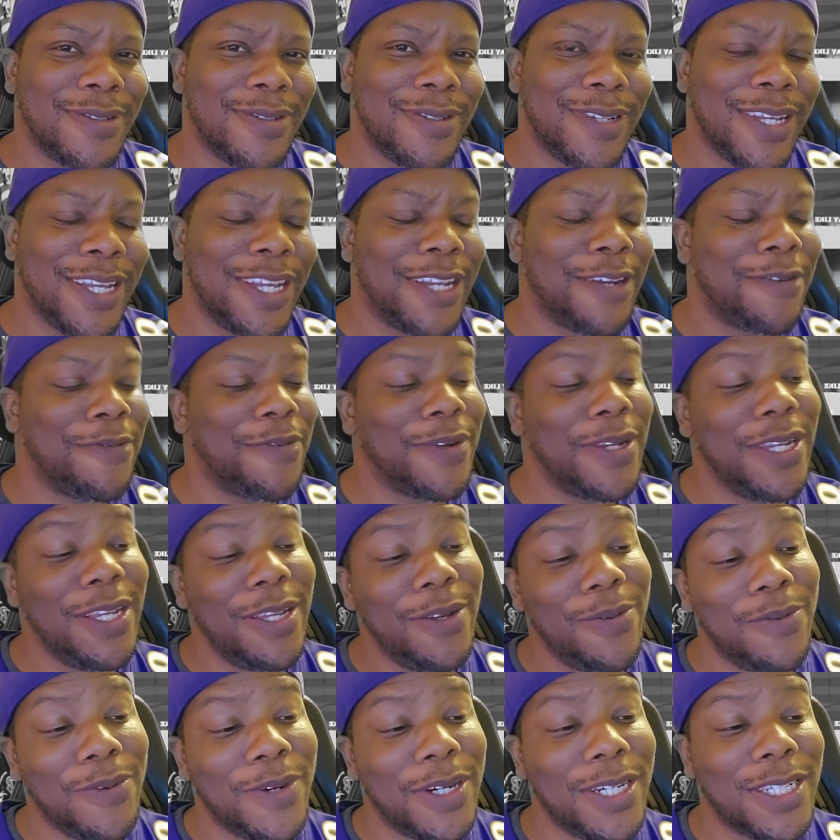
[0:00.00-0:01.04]
Ed
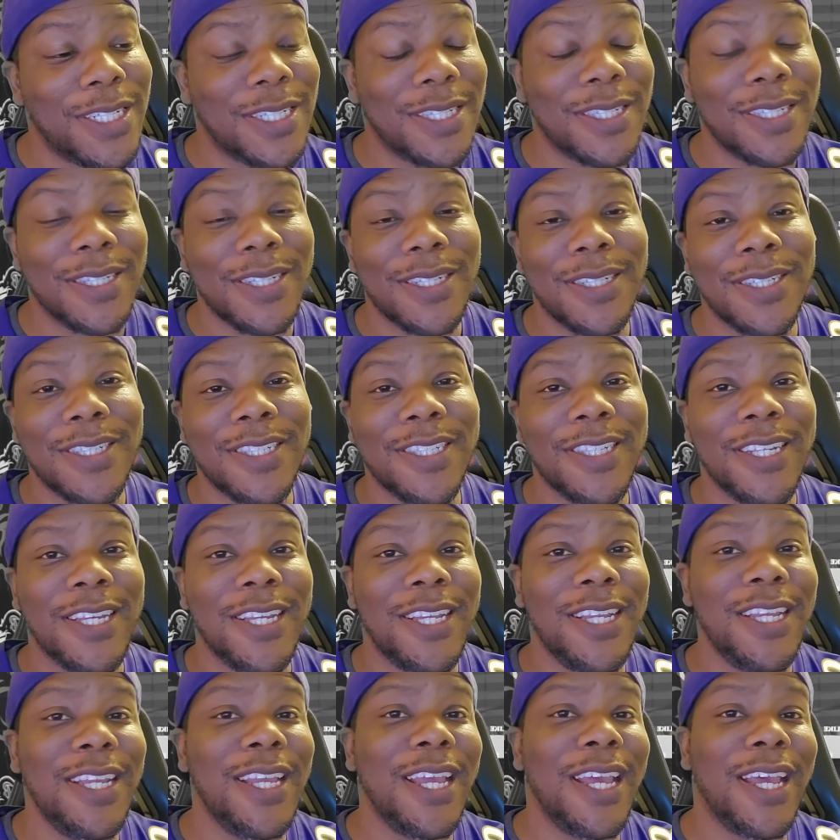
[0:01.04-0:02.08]
Reed once said
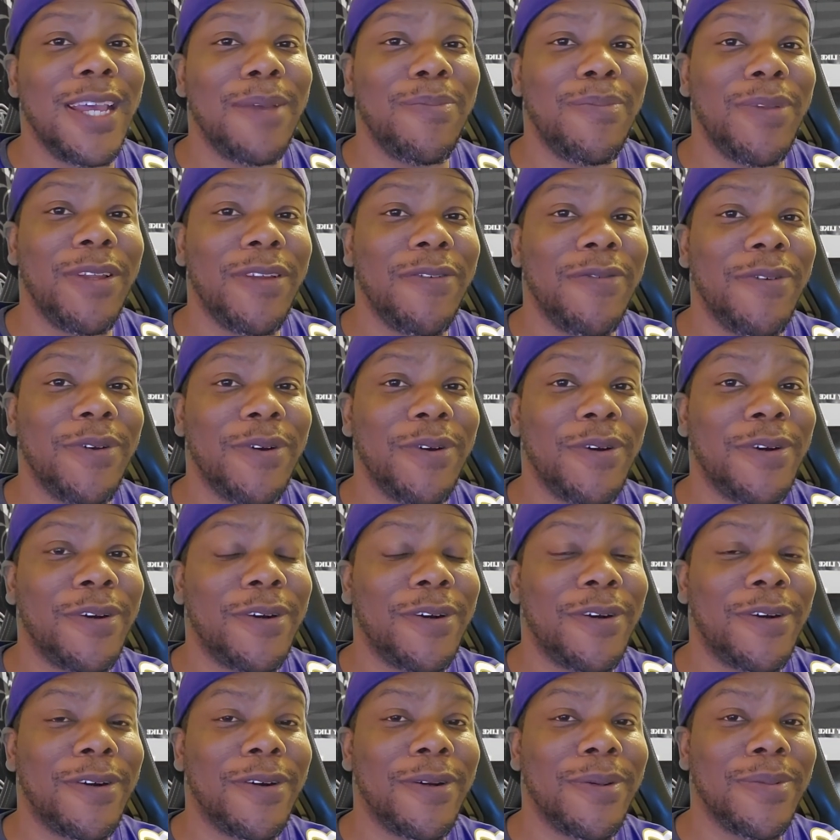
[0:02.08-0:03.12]
he had beef with
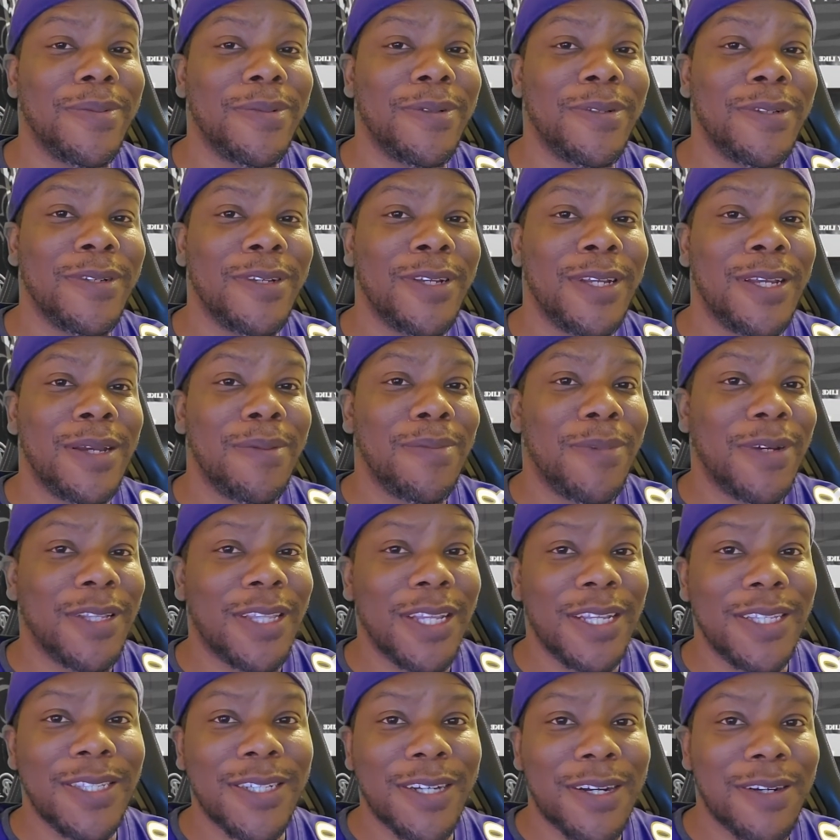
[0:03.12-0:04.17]
Harbs, but
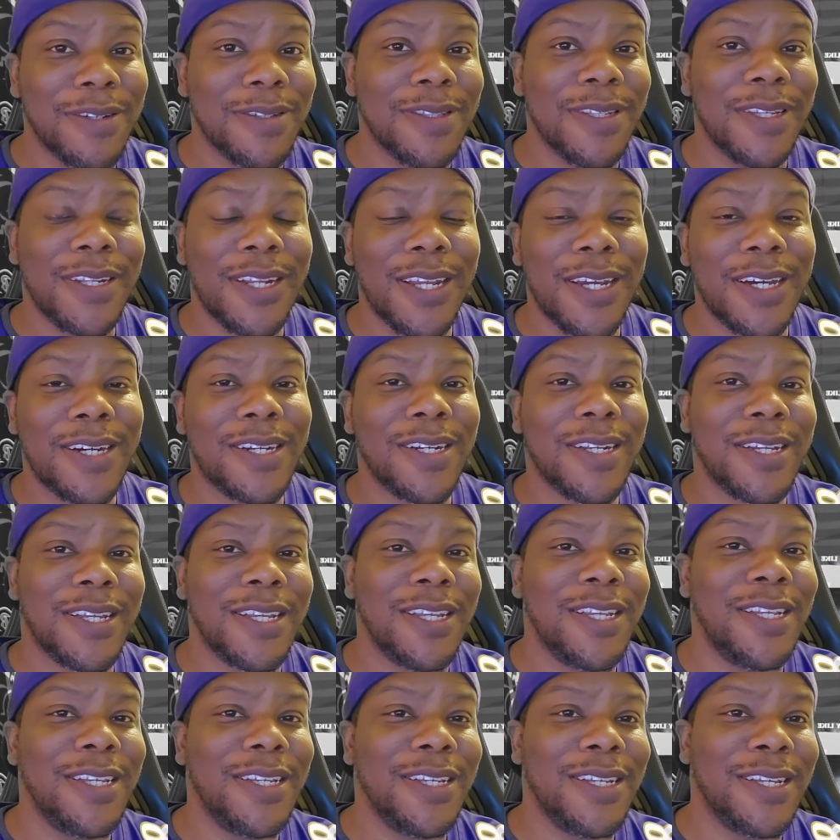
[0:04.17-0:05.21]
they talked it out, and
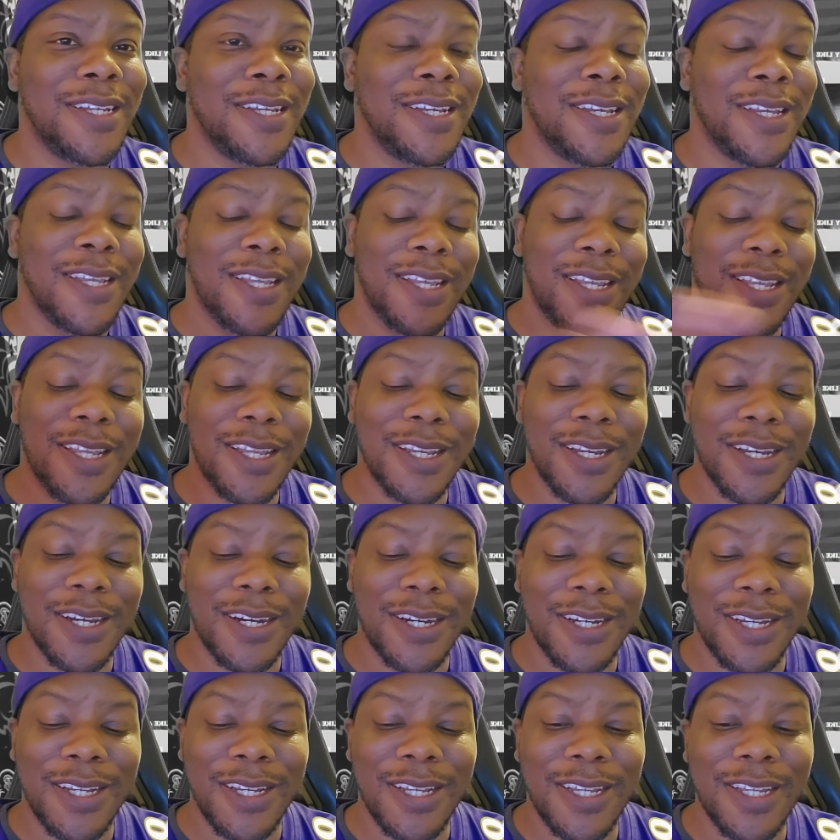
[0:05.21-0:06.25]

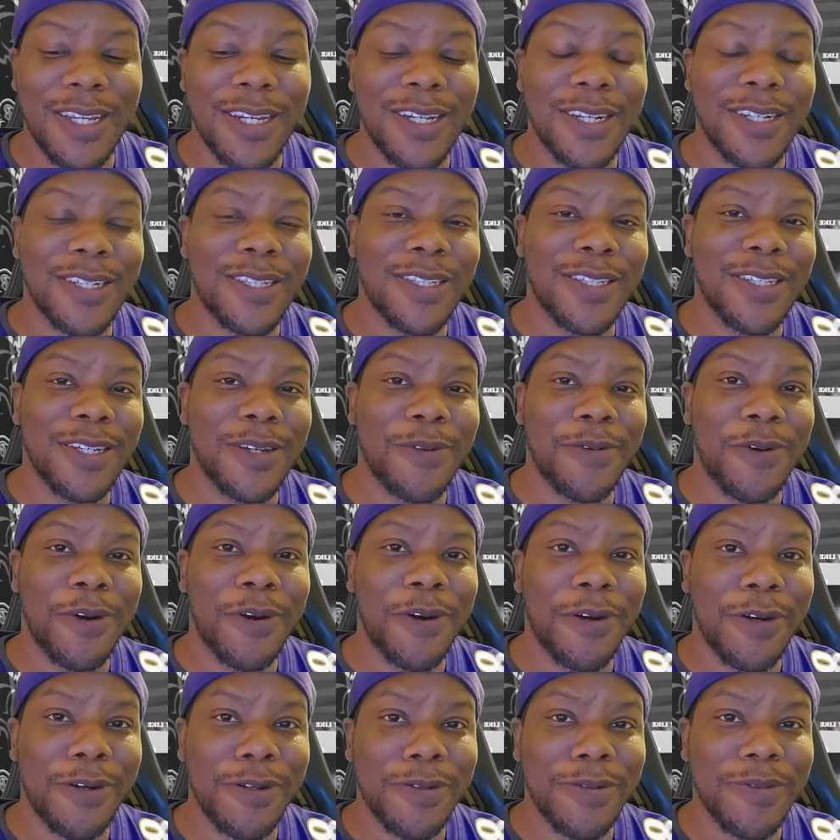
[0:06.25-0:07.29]
he understood where
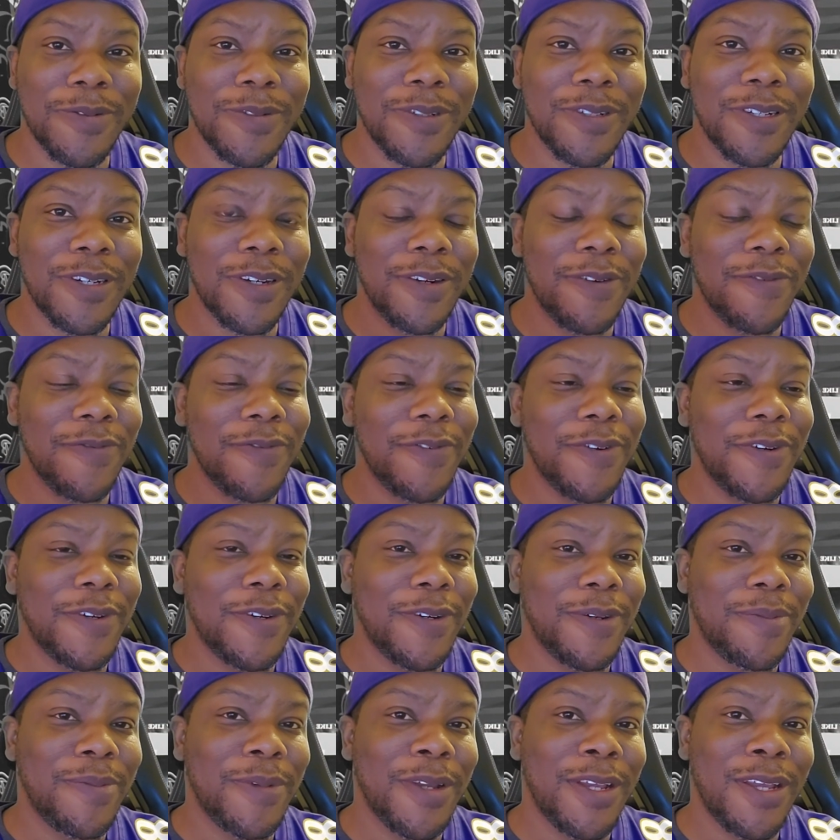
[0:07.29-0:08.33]
Harbs was coming
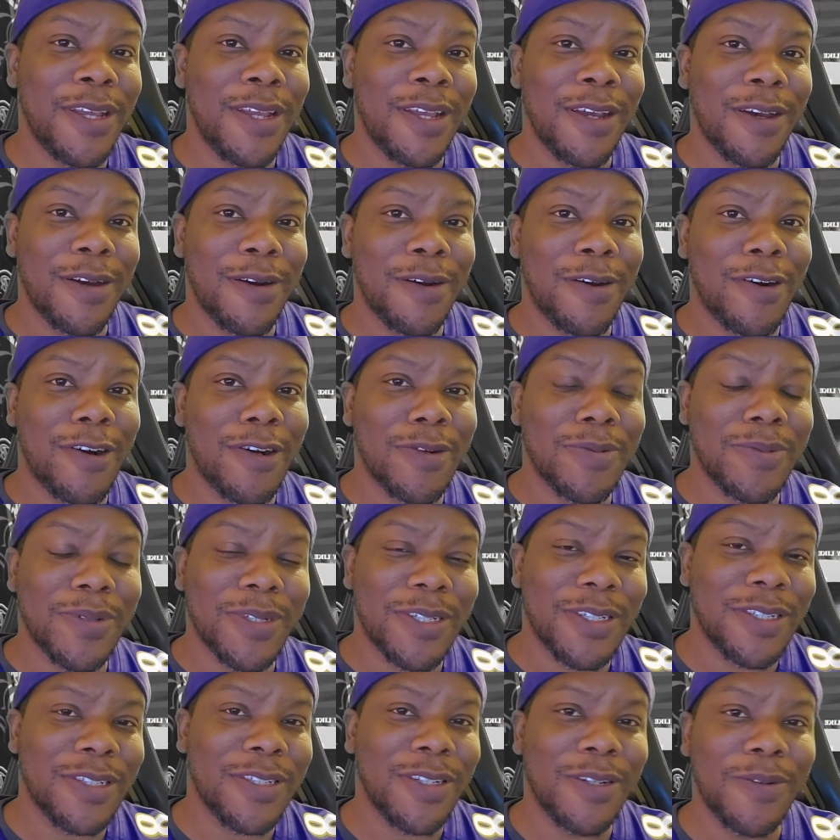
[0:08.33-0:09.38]
from, and Harbs
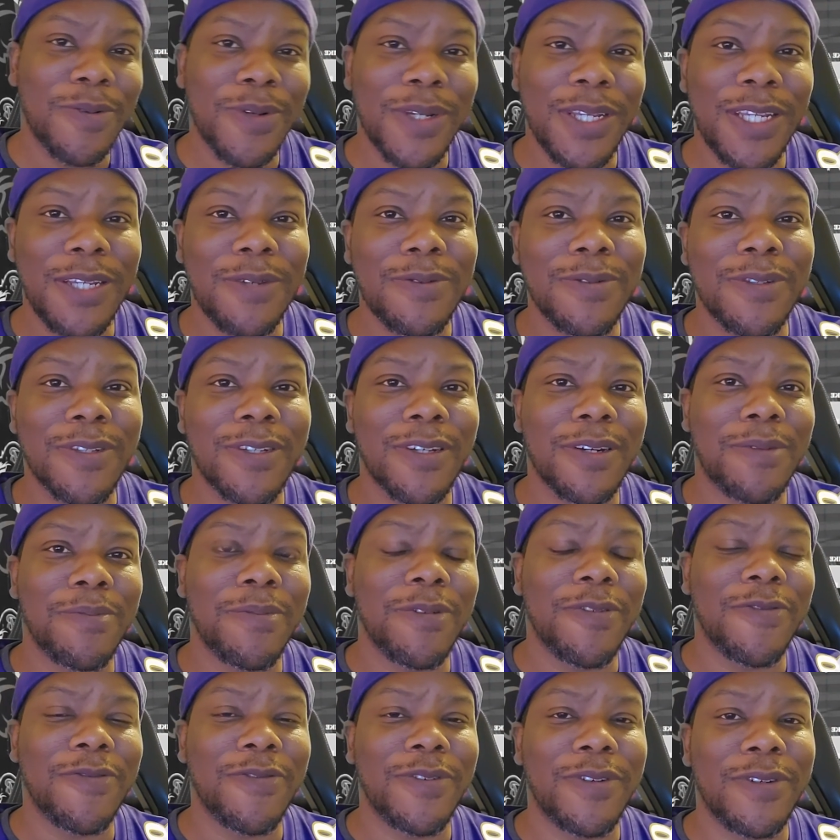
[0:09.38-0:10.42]
understood where he was coming
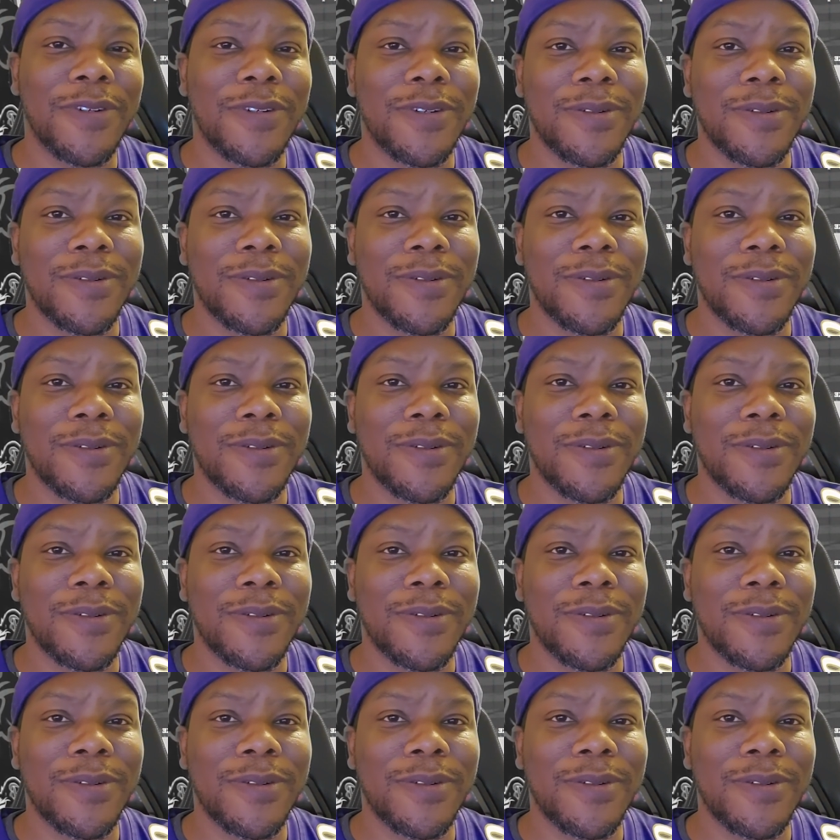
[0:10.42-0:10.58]
from.